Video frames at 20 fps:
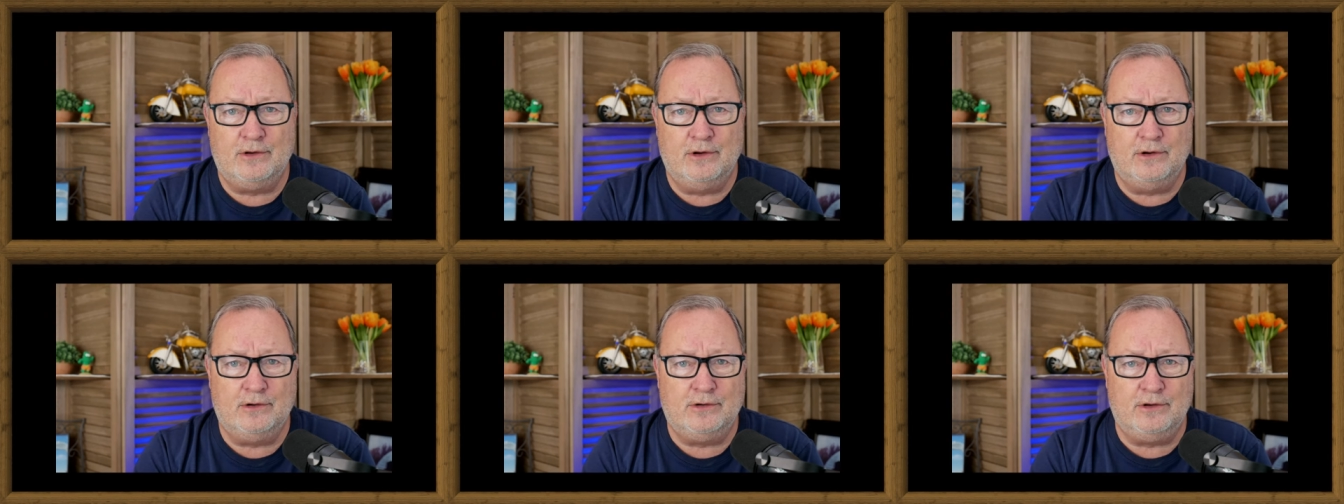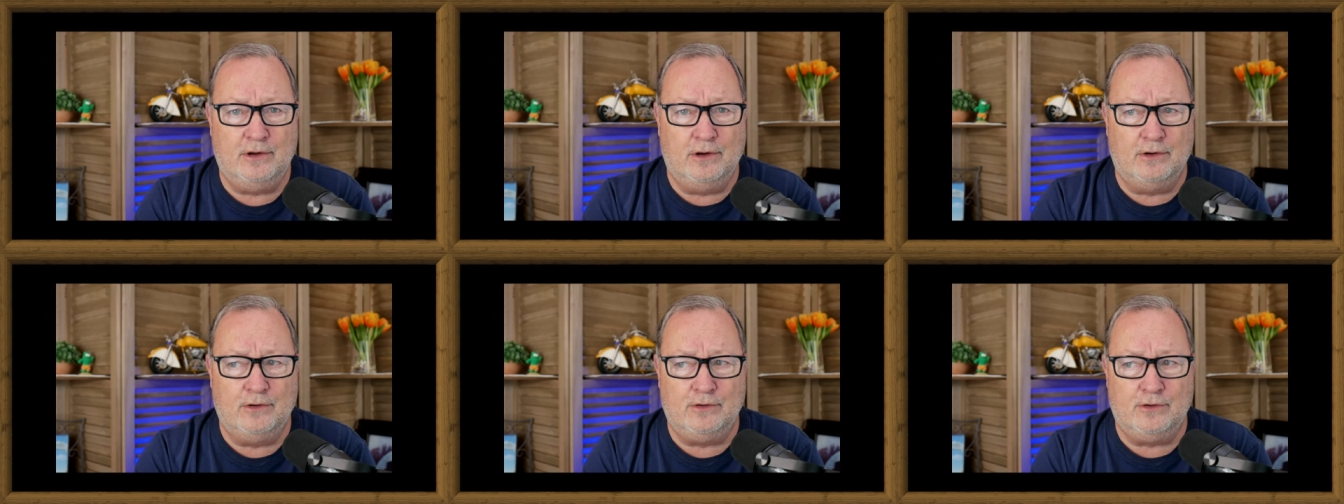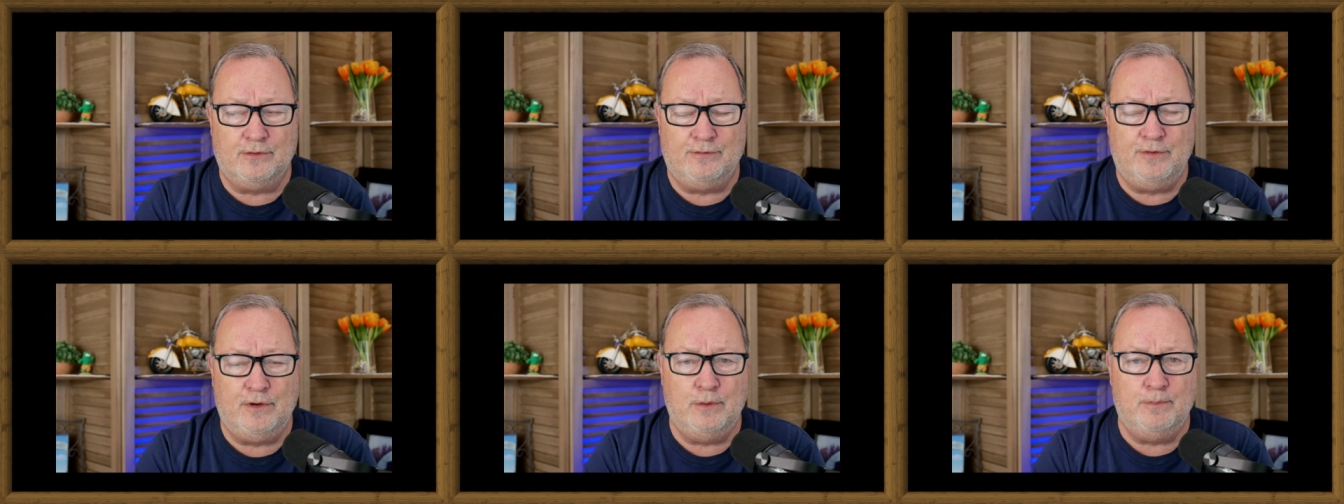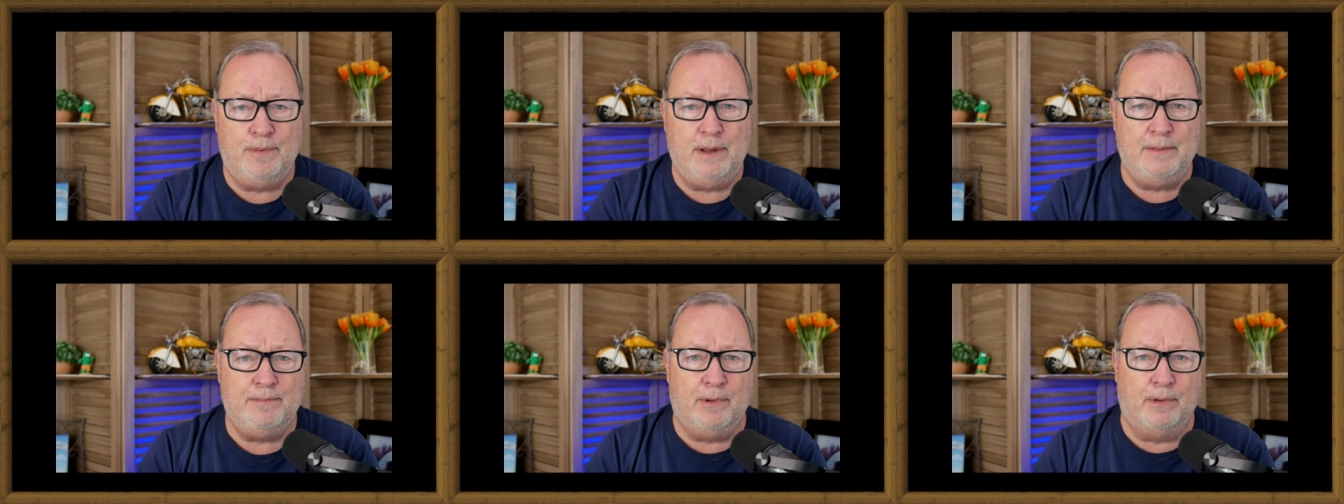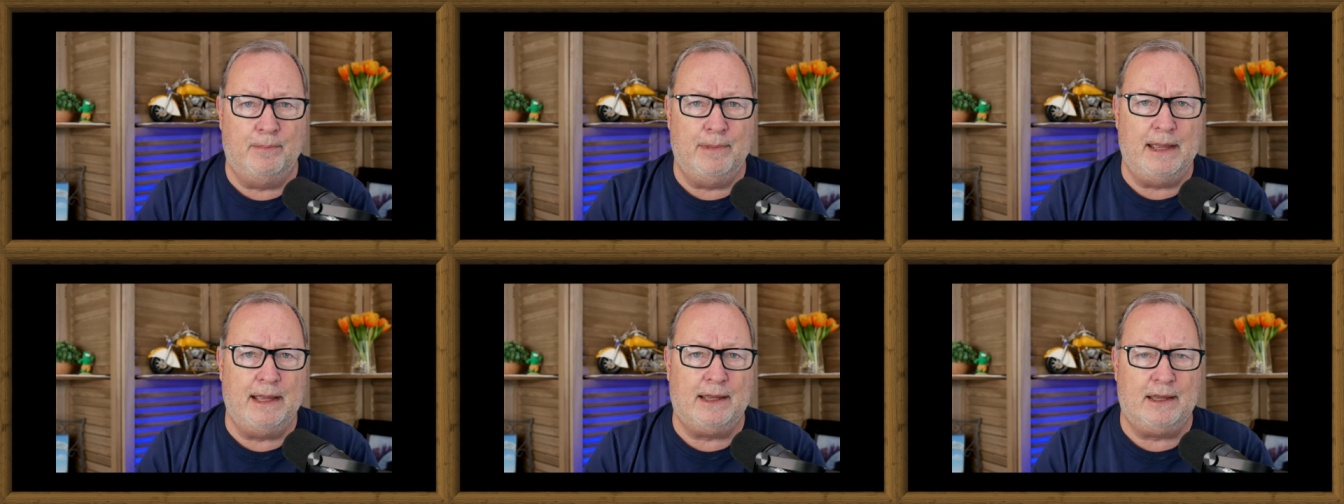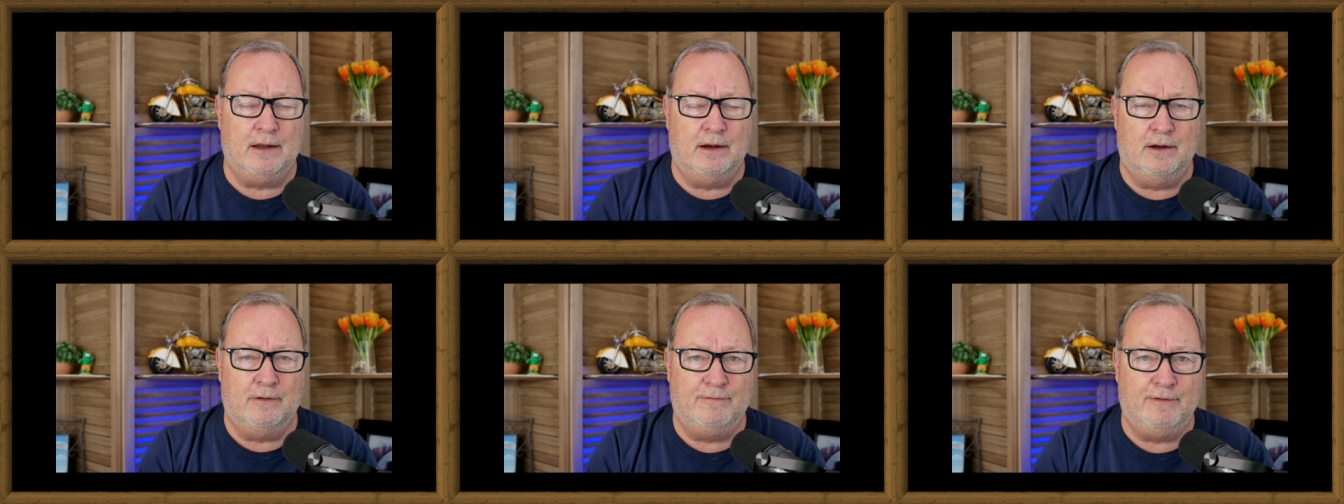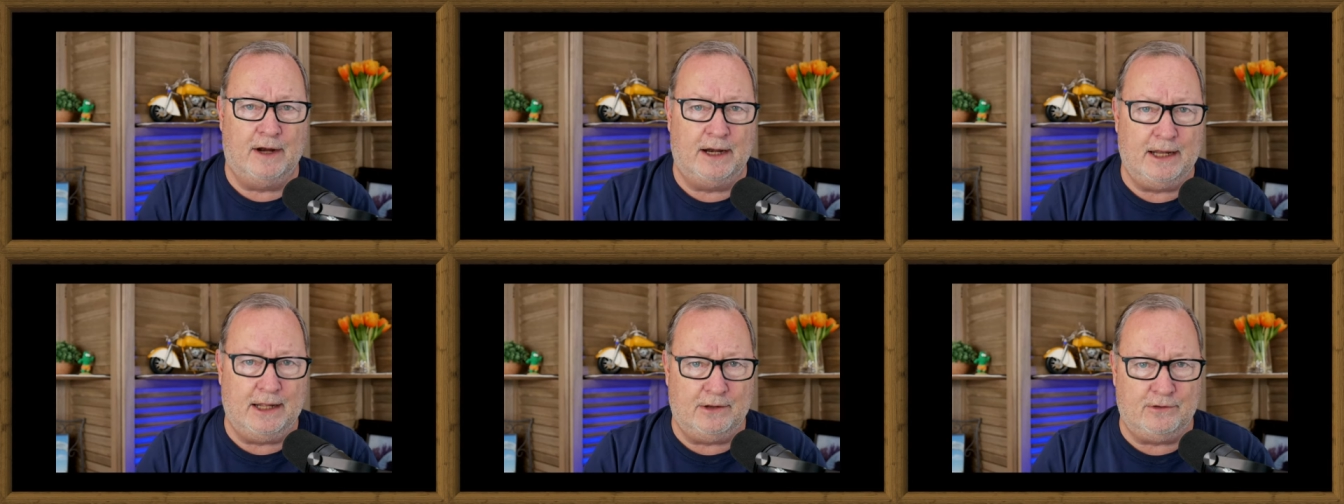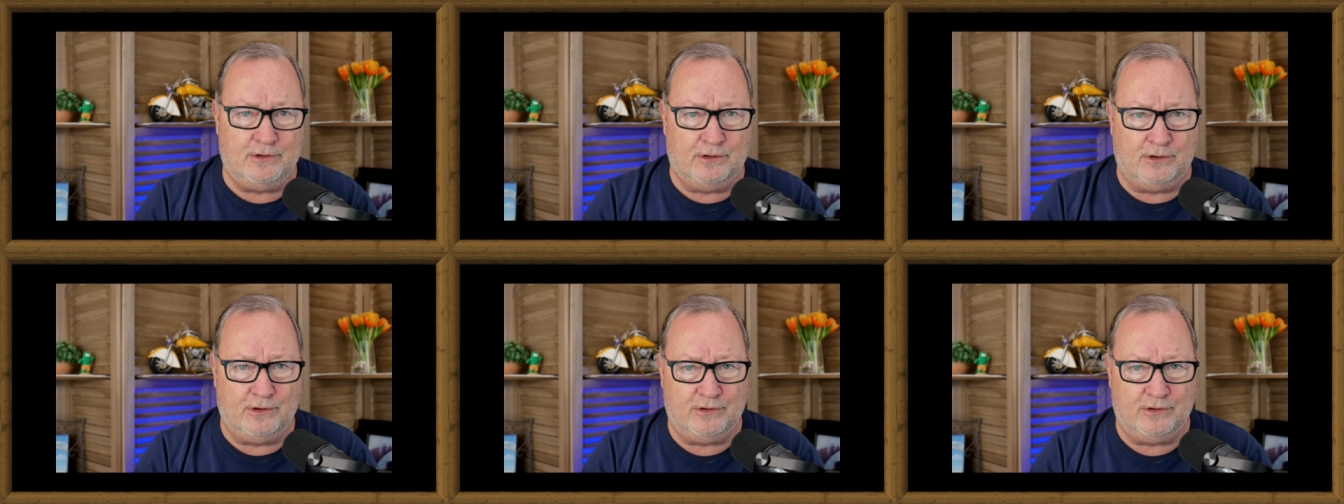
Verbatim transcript: There's, you know, there's a few people making a financial